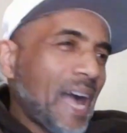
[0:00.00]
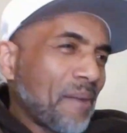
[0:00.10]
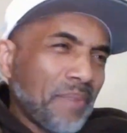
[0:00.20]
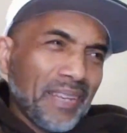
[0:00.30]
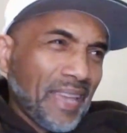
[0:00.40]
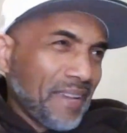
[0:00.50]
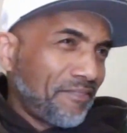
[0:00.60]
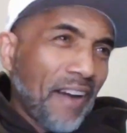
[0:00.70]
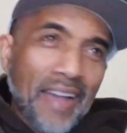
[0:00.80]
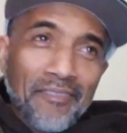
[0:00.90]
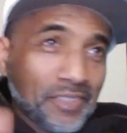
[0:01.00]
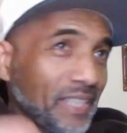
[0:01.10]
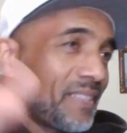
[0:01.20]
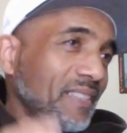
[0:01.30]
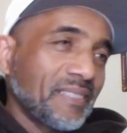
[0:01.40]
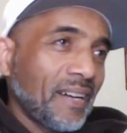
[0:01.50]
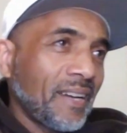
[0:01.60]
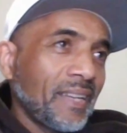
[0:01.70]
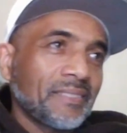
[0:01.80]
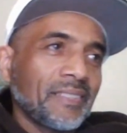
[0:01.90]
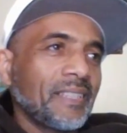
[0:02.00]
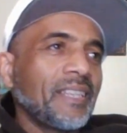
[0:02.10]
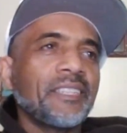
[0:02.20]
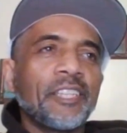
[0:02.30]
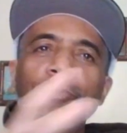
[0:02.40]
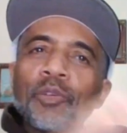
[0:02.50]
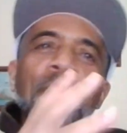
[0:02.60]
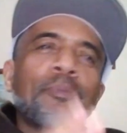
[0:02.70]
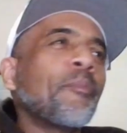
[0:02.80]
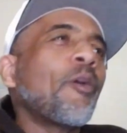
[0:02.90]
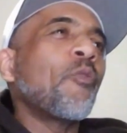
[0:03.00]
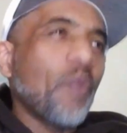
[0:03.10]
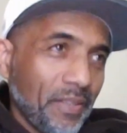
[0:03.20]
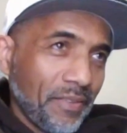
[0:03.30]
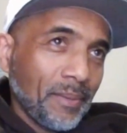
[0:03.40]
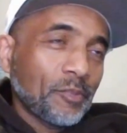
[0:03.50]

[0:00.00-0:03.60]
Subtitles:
I made like 5 or 10 designs and didn't really promote one of them.